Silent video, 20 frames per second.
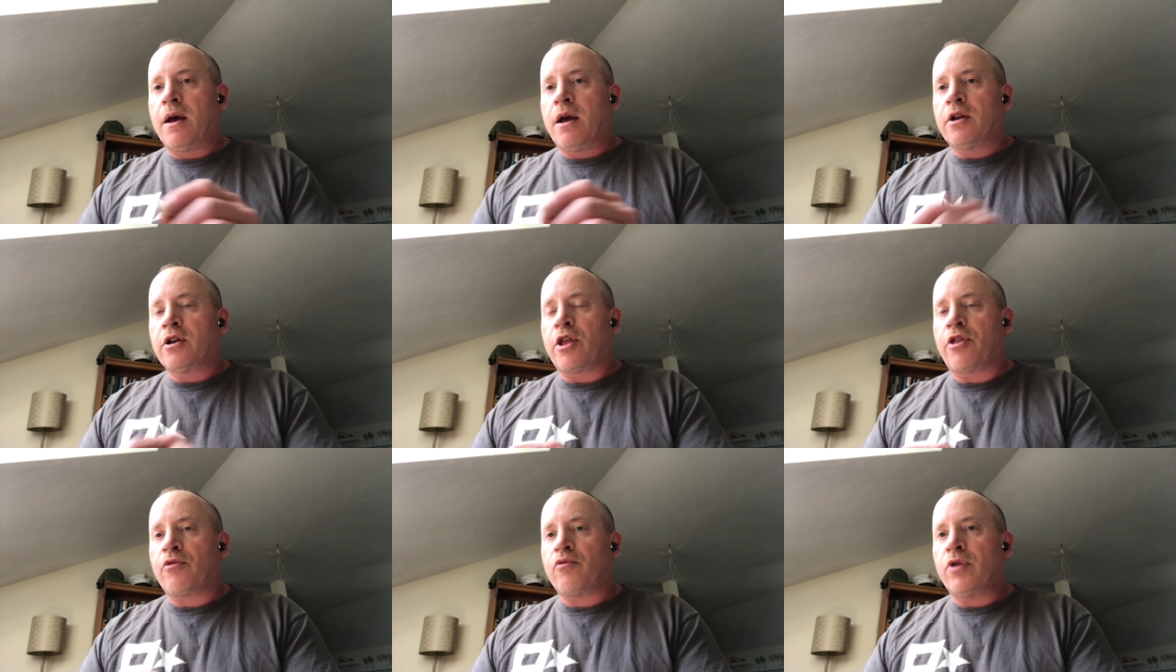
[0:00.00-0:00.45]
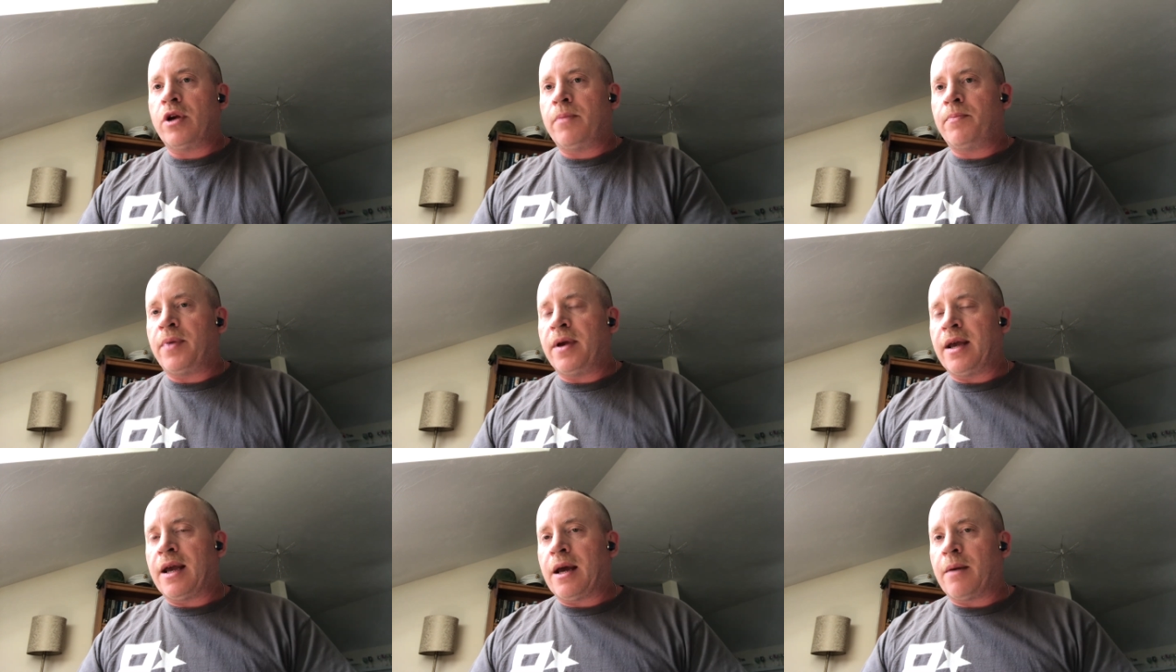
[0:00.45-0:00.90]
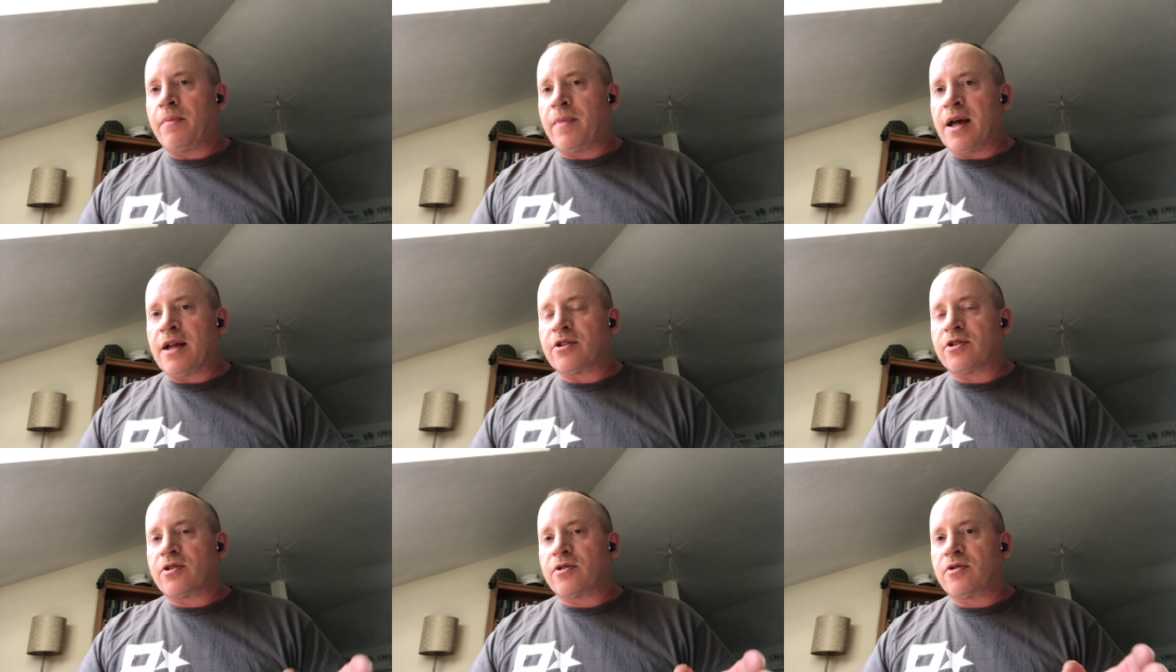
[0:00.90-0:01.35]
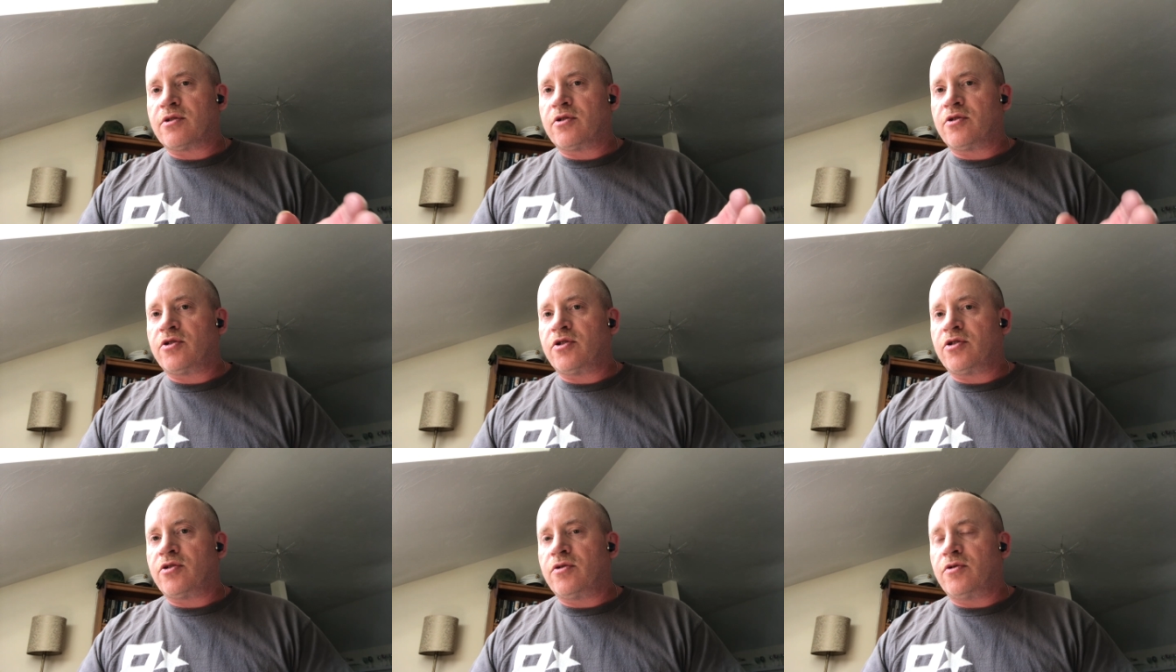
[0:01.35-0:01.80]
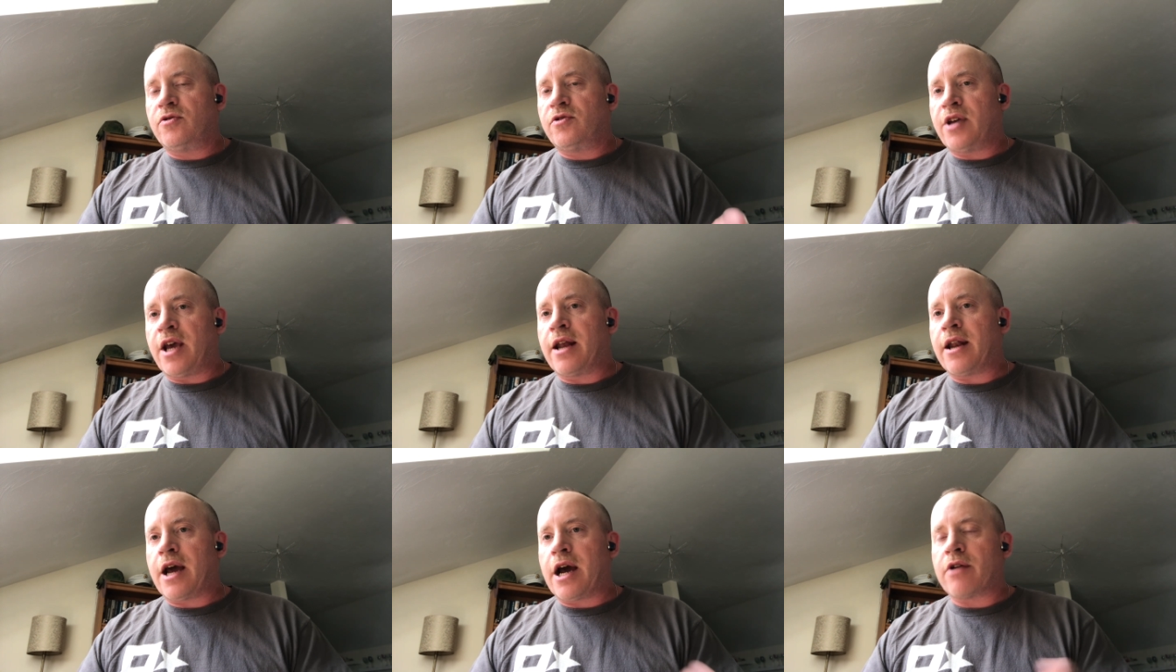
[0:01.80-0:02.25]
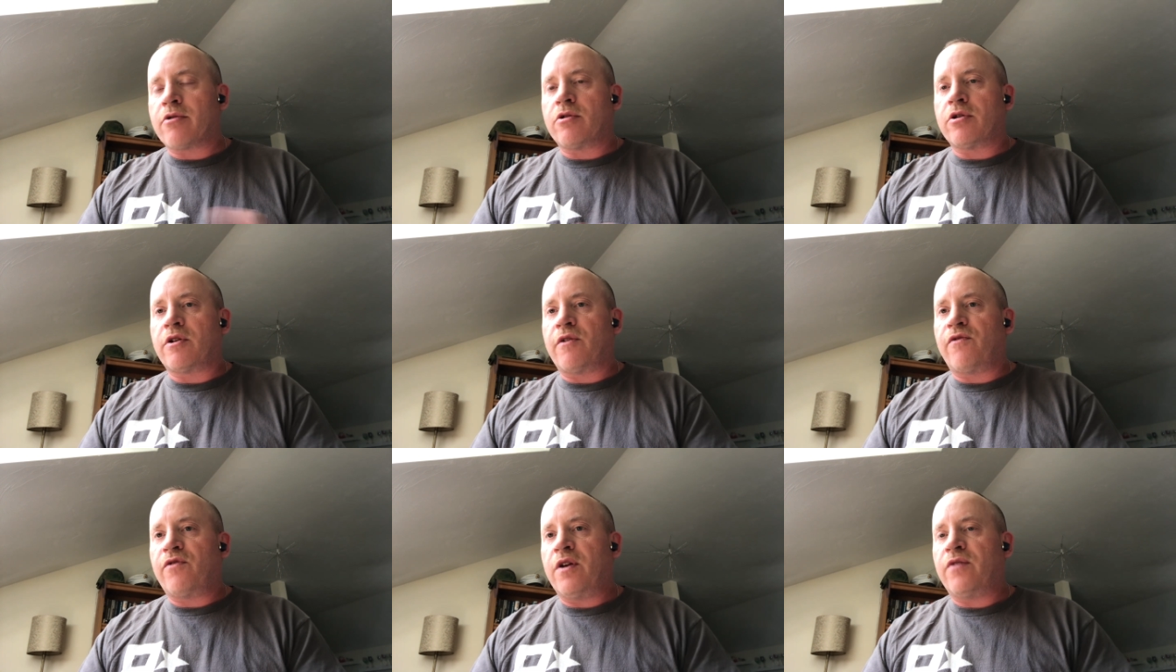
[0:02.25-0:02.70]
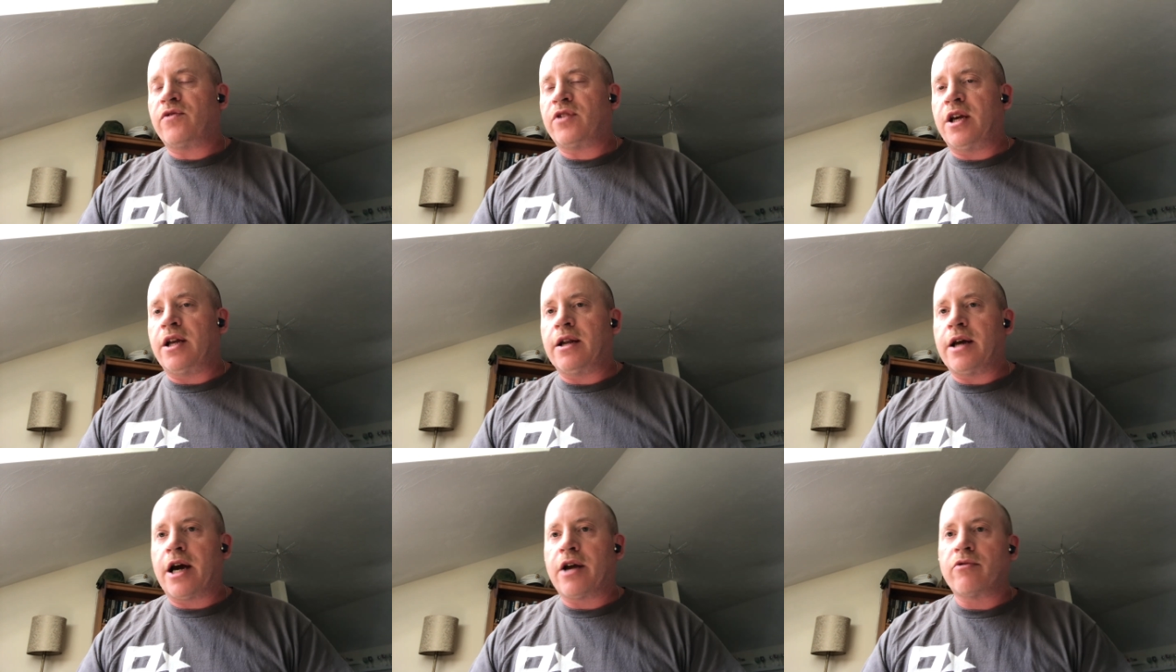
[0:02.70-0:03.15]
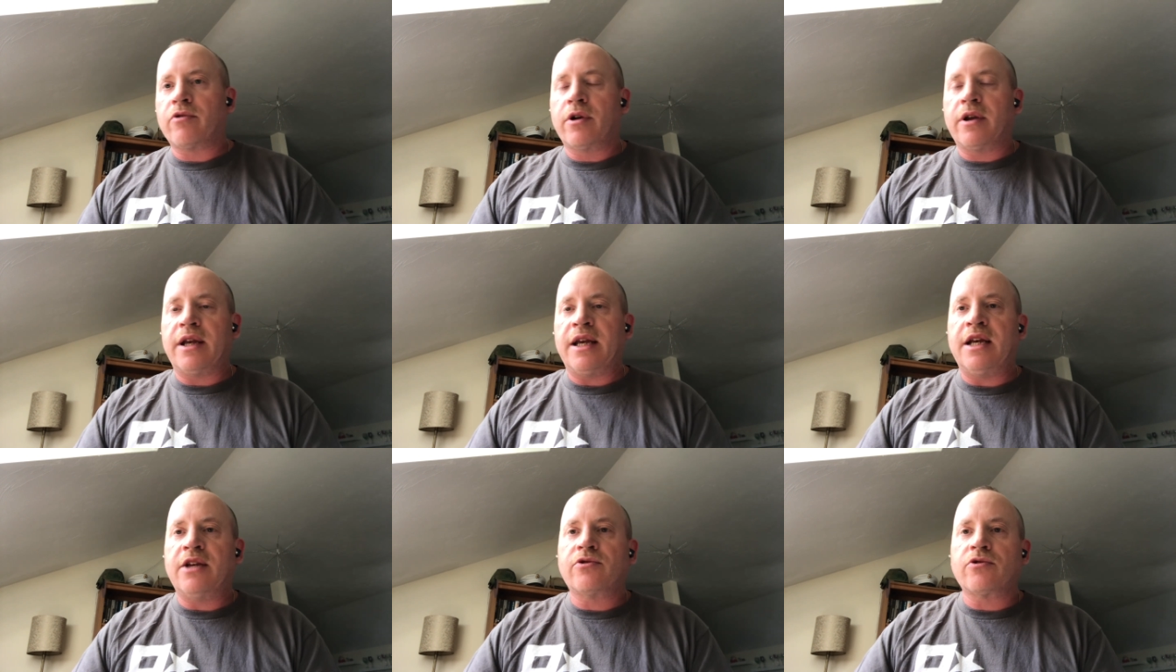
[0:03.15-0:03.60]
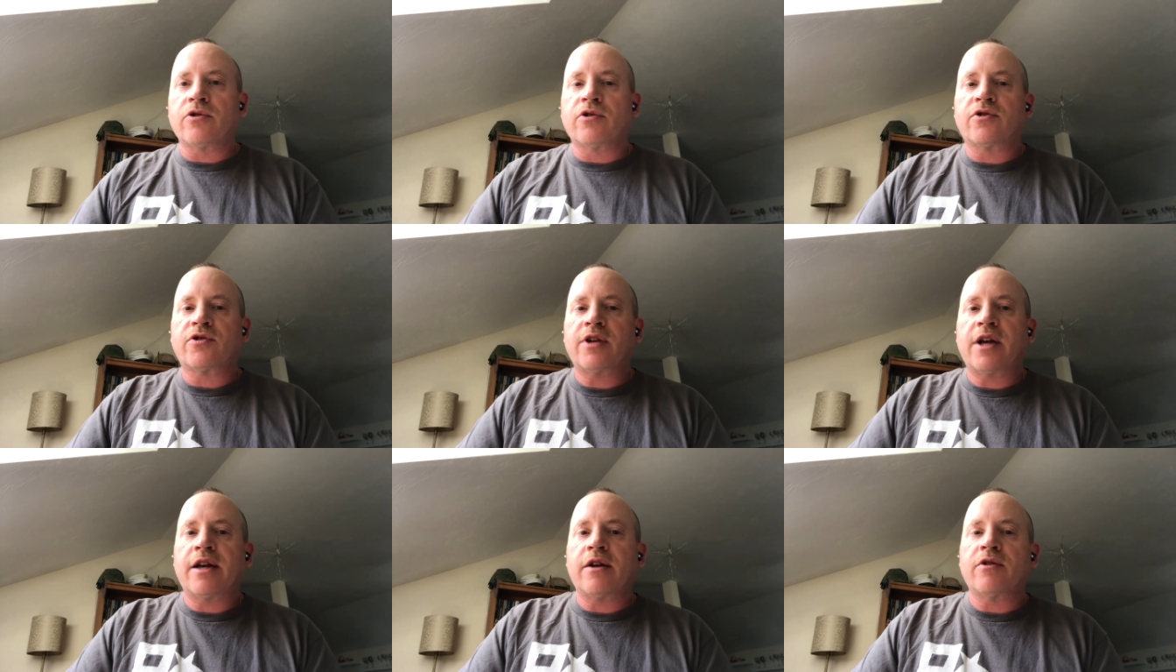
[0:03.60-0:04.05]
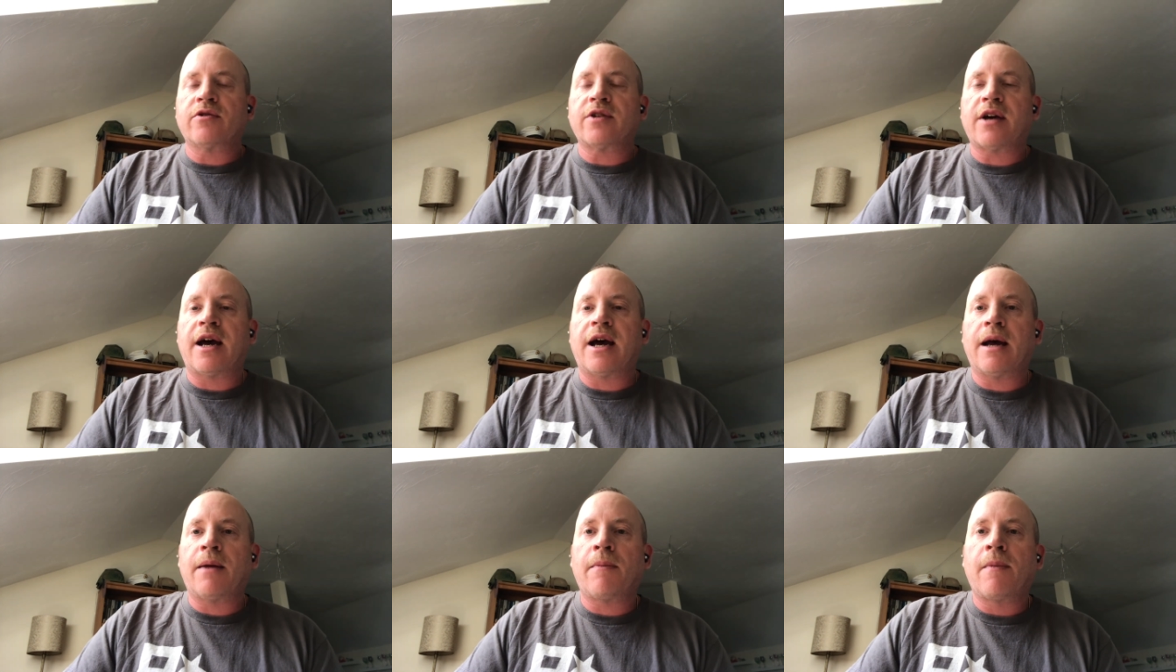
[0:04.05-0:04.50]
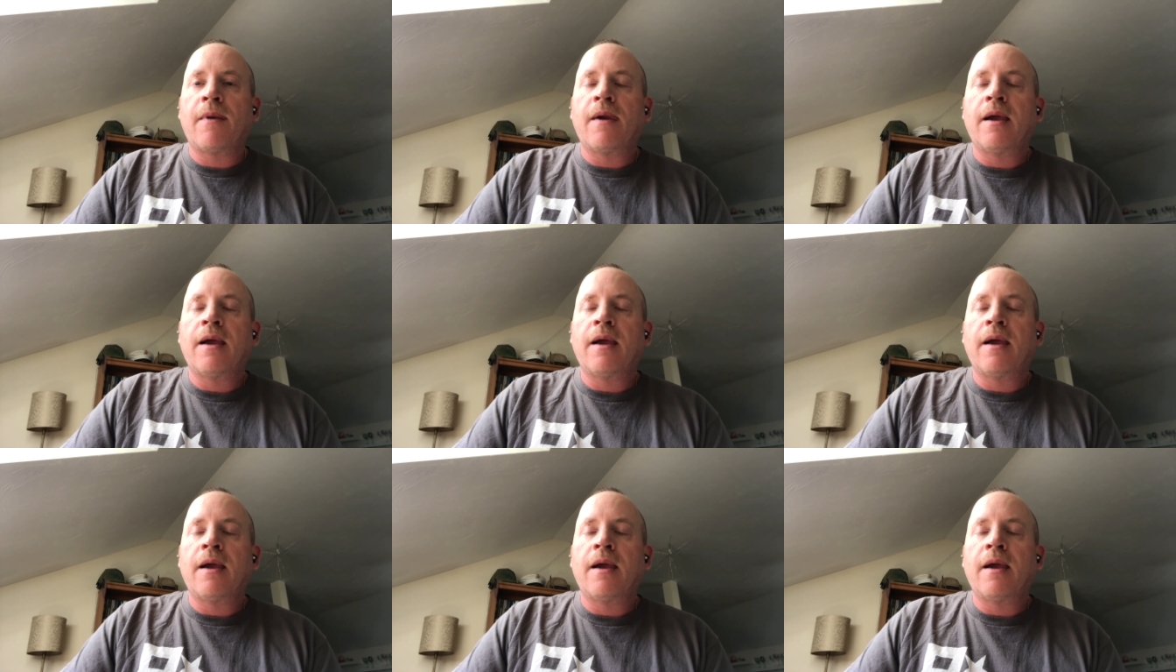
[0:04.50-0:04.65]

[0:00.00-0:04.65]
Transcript: to 3 p.m. That's 1000 to 1500 Eastern Standard Time.